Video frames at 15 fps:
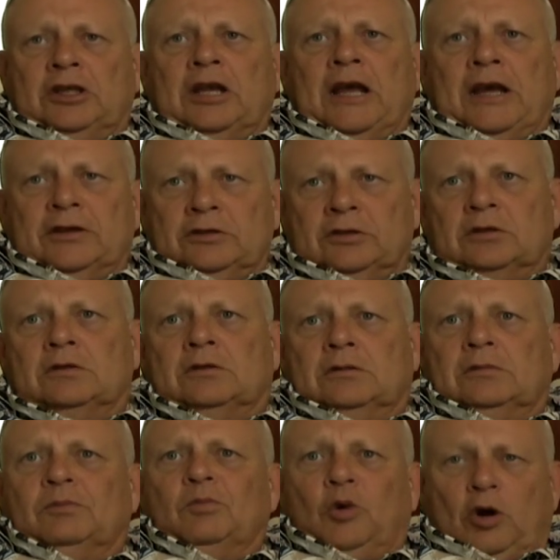test
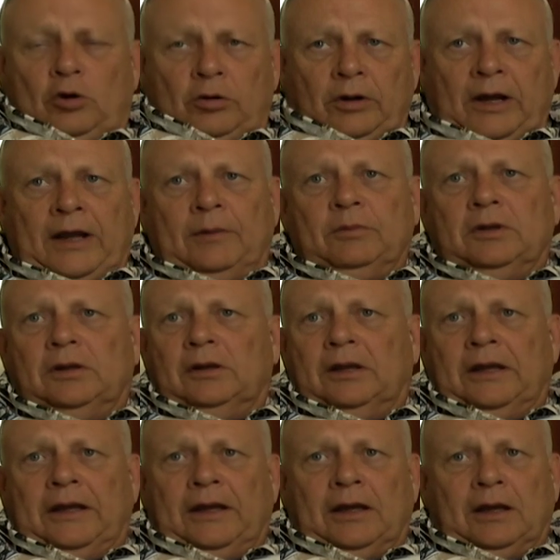program,
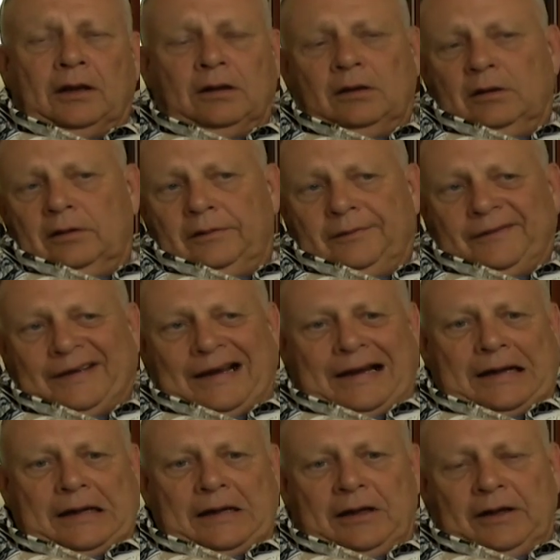and
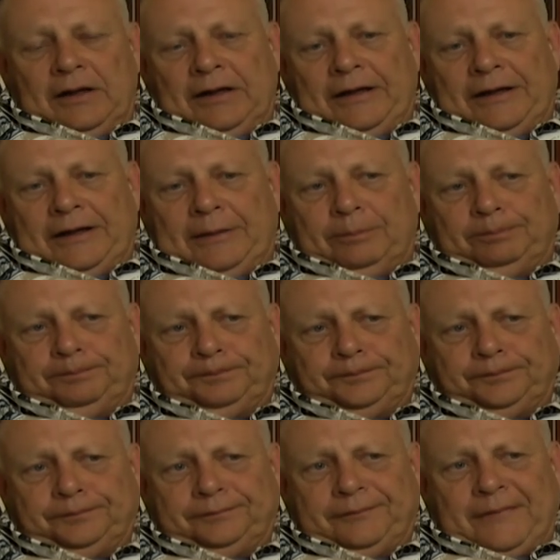um,
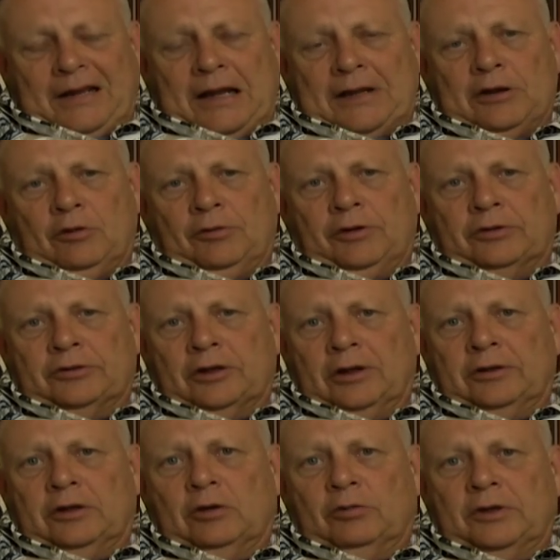I know there's
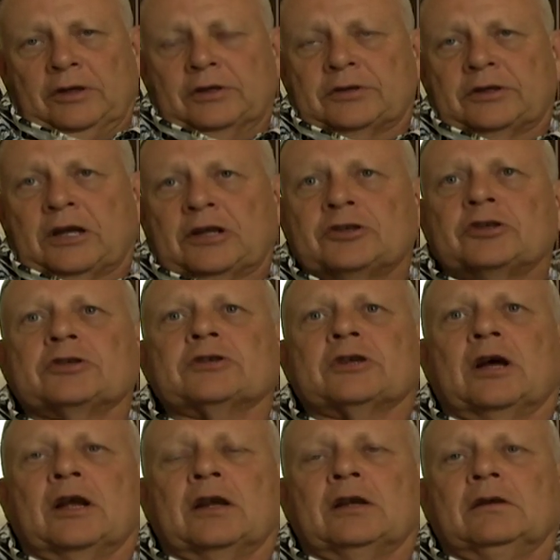ongoing discussions
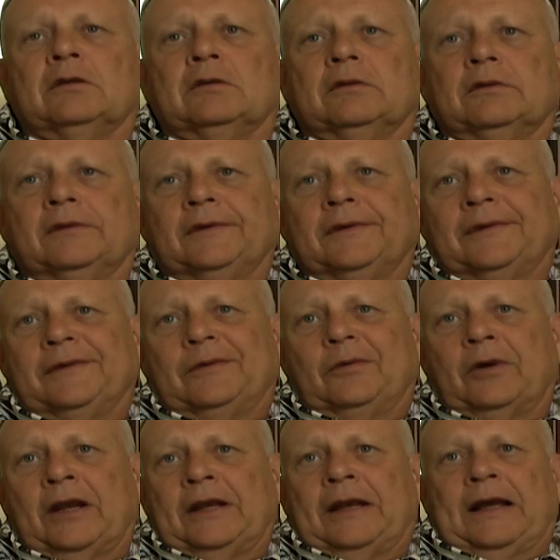on it
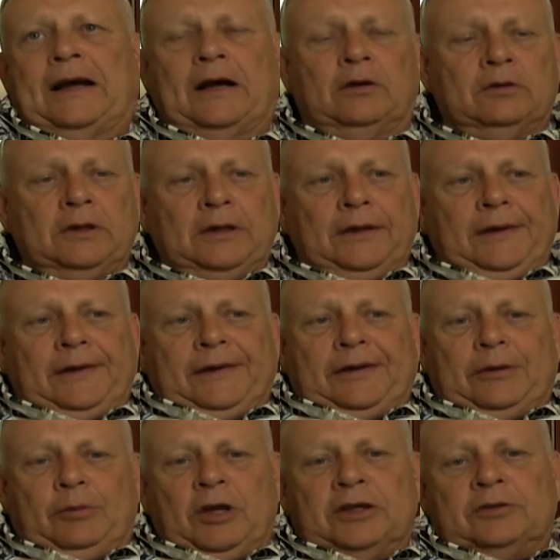right now.
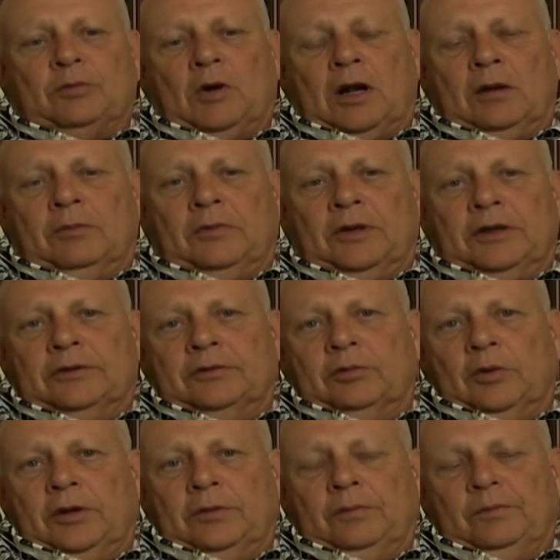The biggest problem is
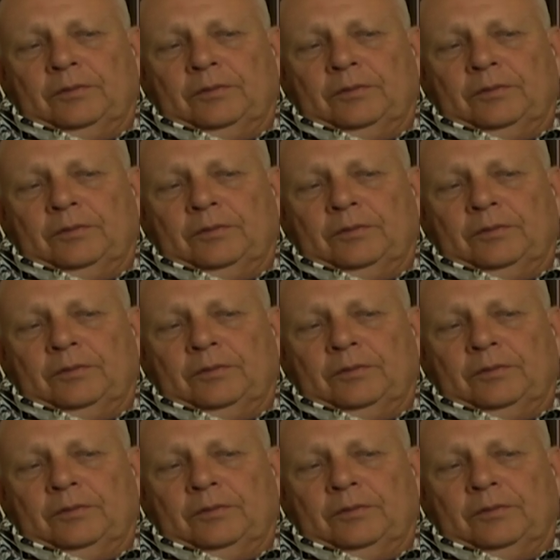we